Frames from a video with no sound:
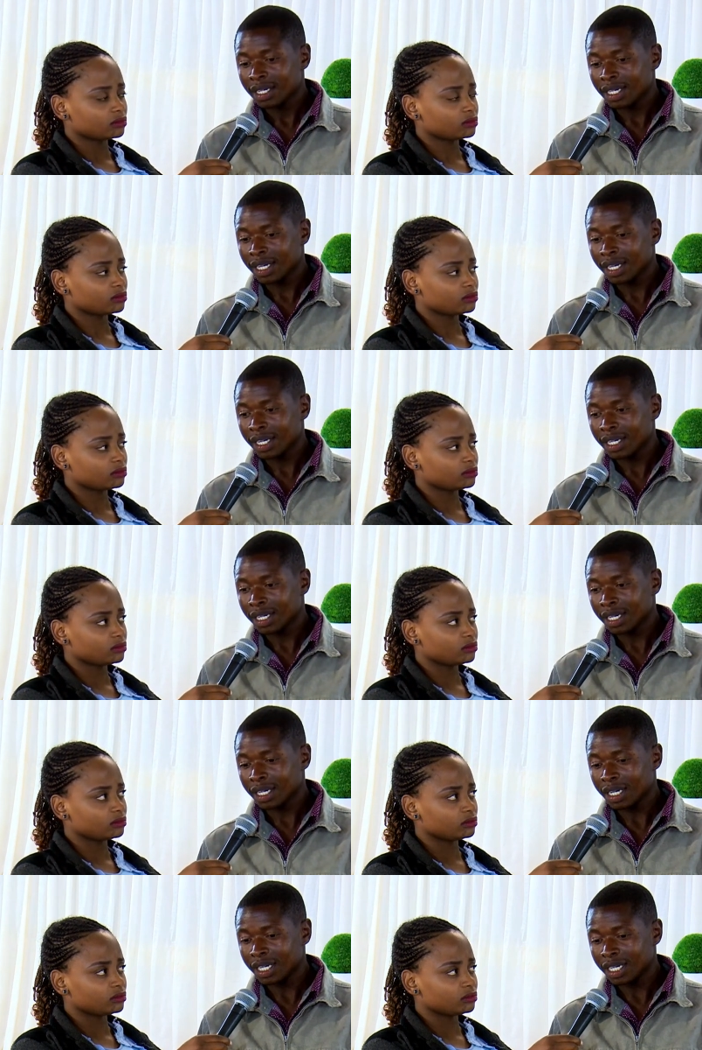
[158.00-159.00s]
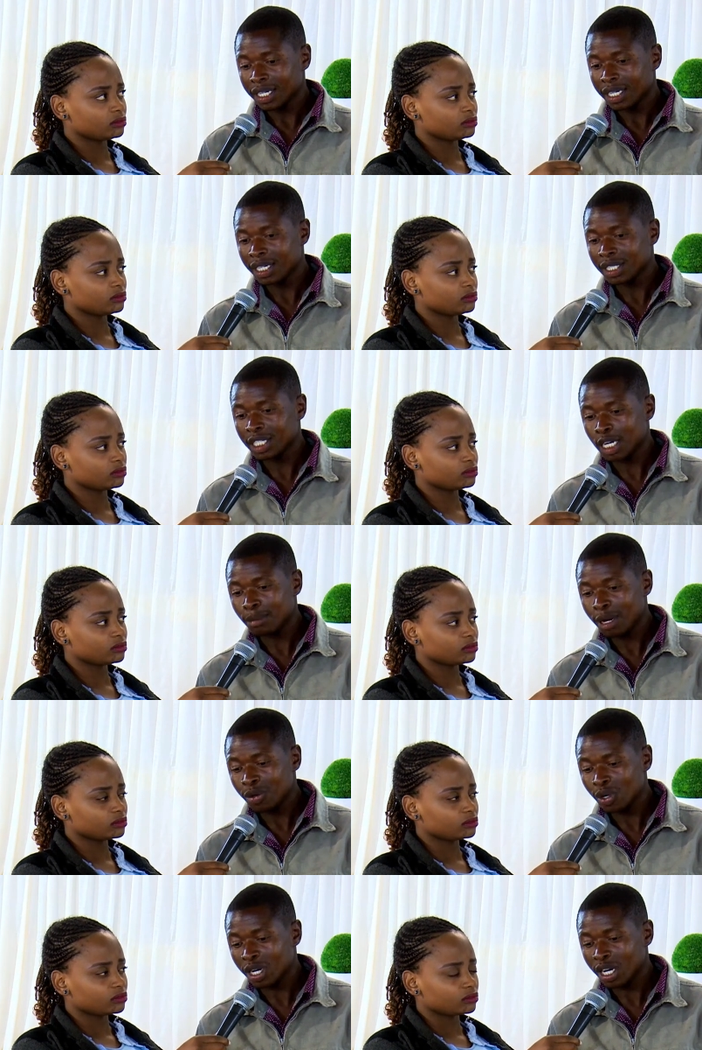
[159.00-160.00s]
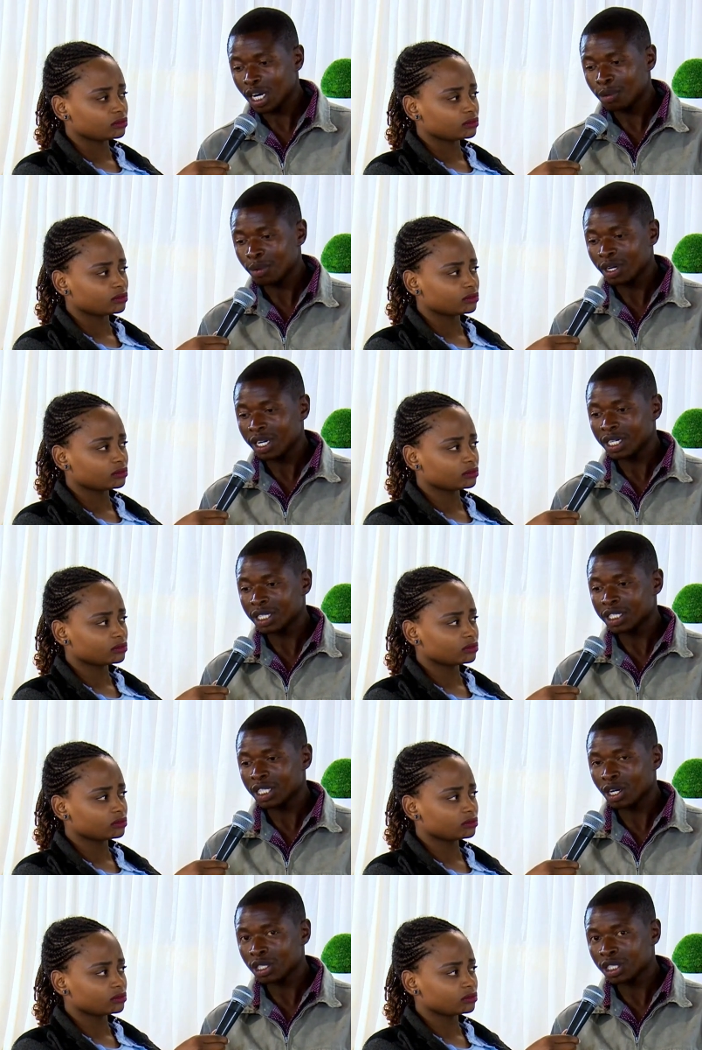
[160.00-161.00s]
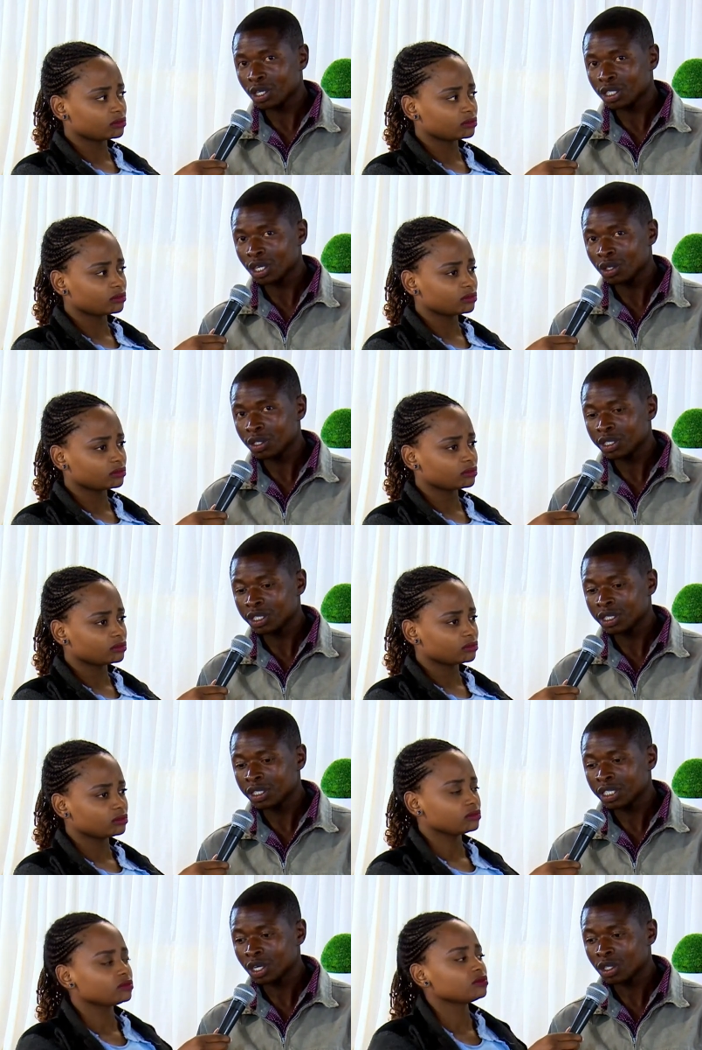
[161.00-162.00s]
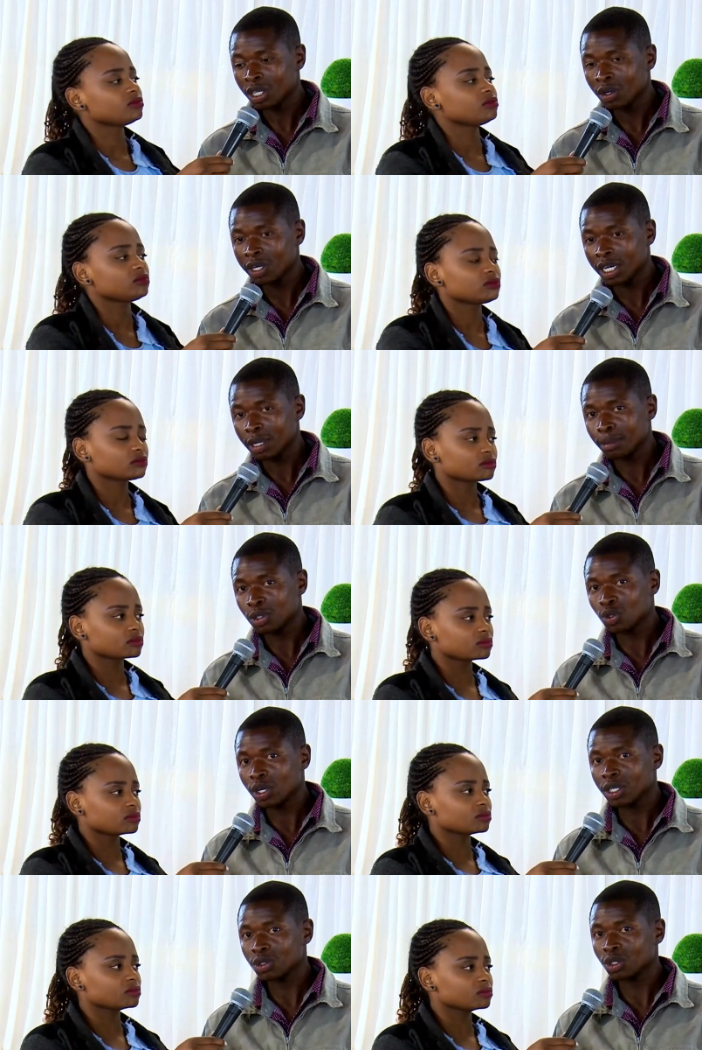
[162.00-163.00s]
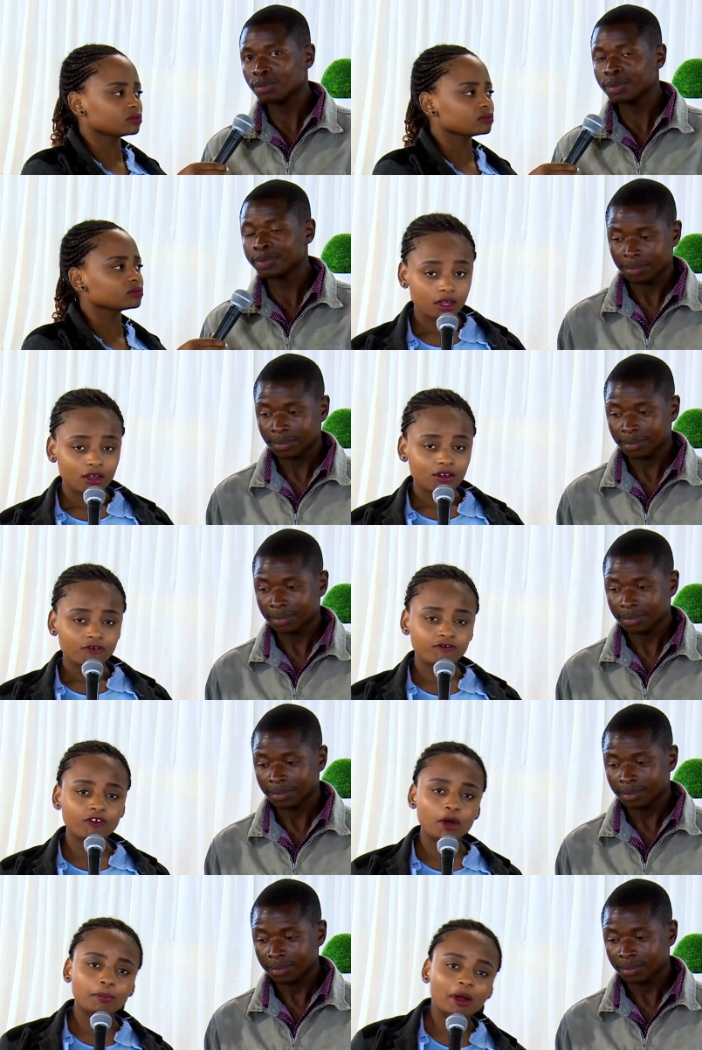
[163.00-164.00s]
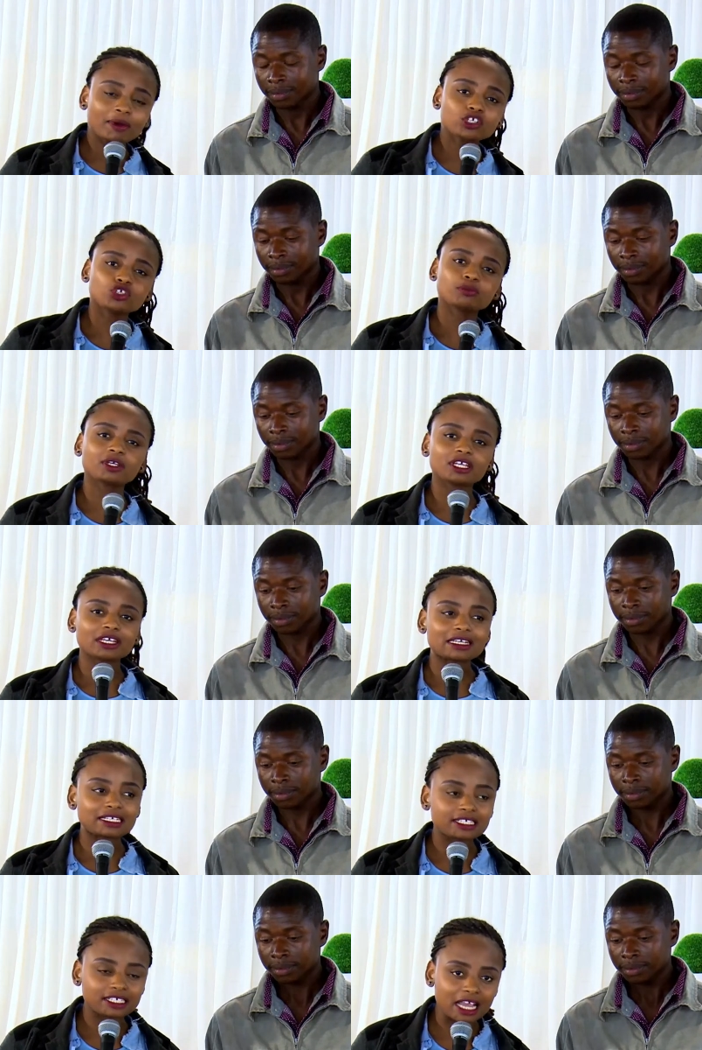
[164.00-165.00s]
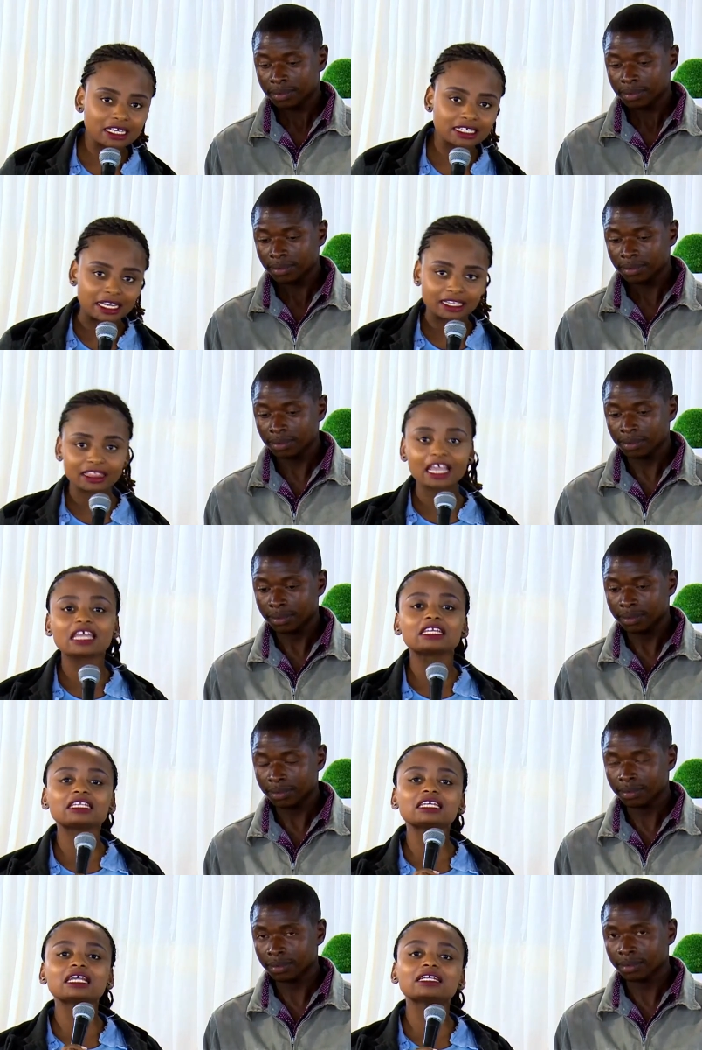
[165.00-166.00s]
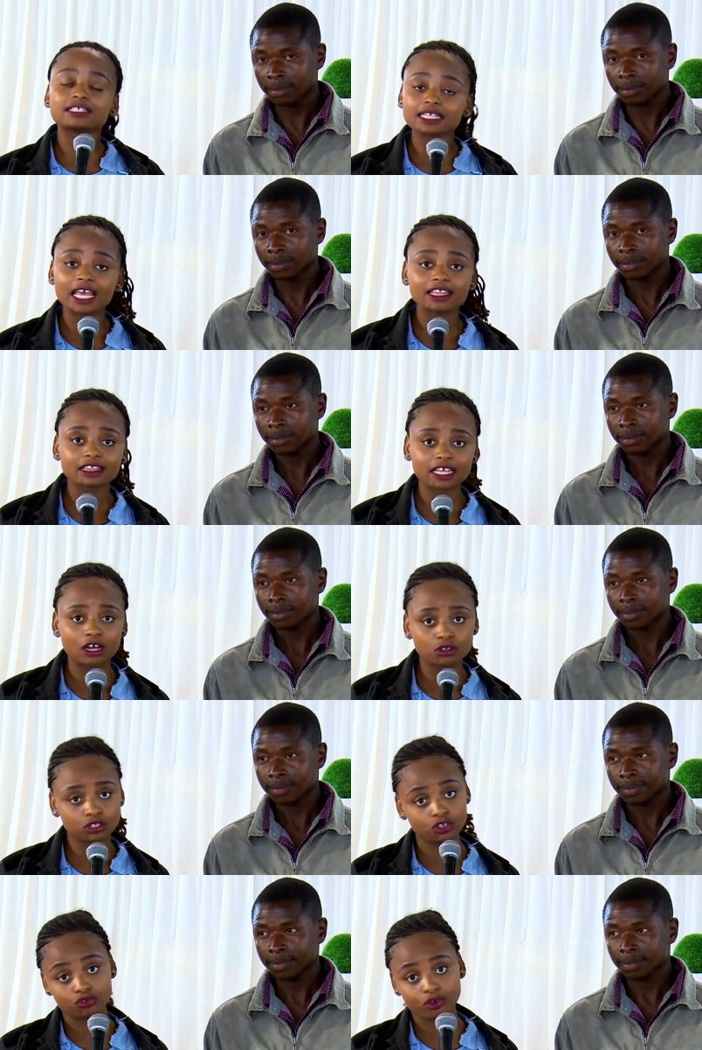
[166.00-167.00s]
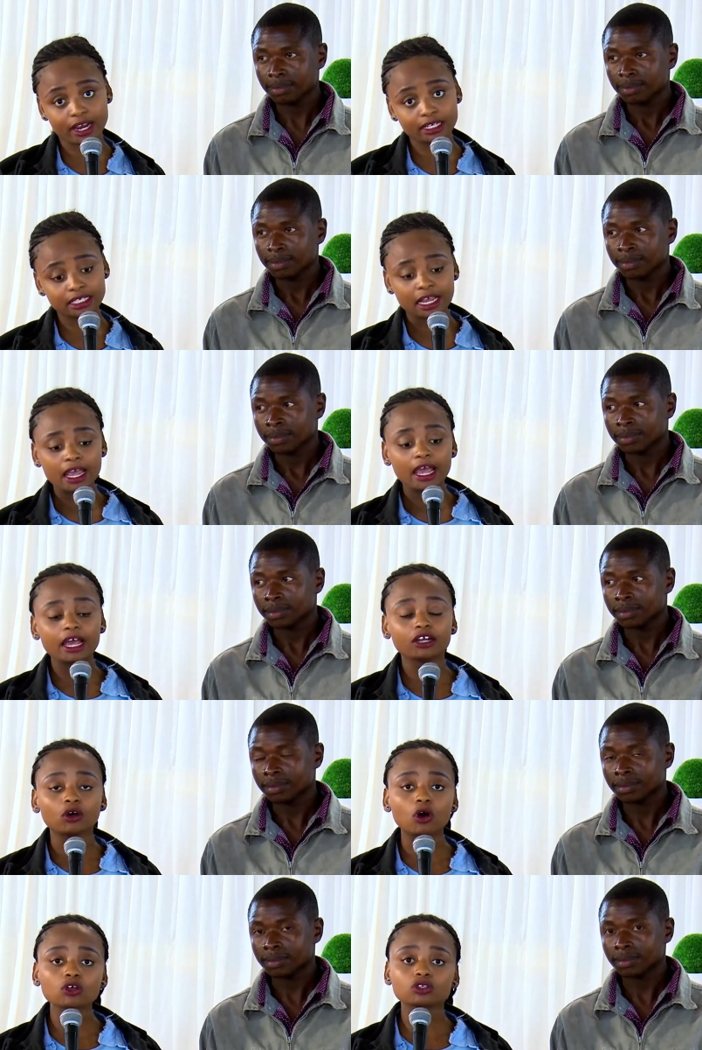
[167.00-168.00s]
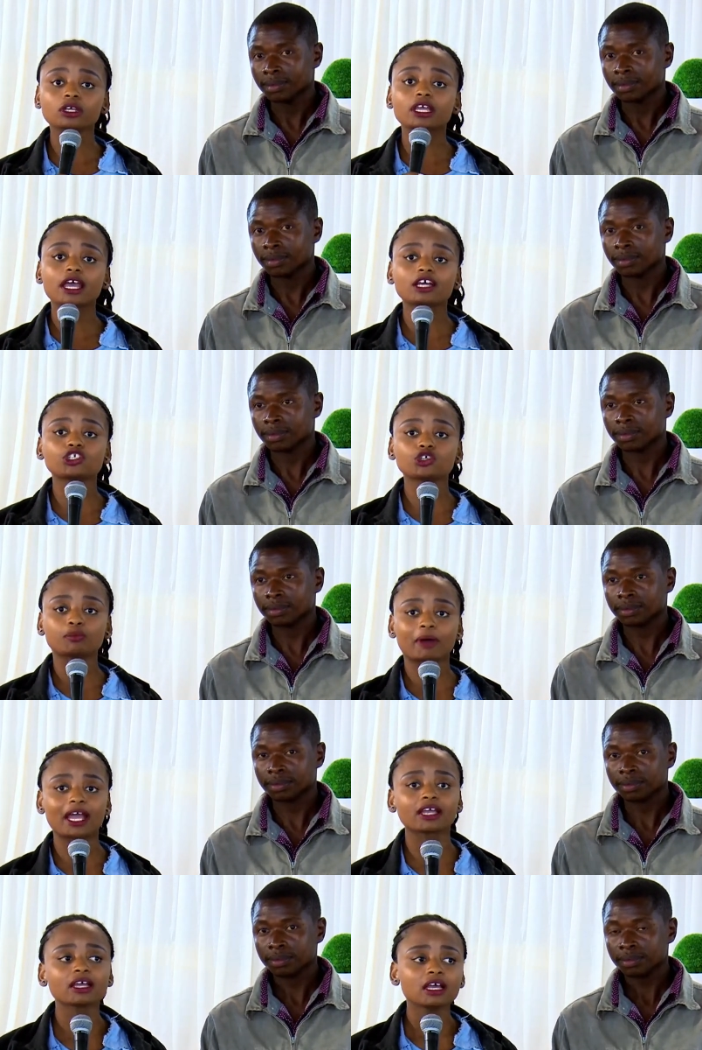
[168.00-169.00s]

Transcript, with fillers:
Speaker 1: le le case tša majwala ka moka tšao tsa o dira motho a sona
Speaker 2: for Papa to be initiated, they needed 10,000 rand, and also he had to buy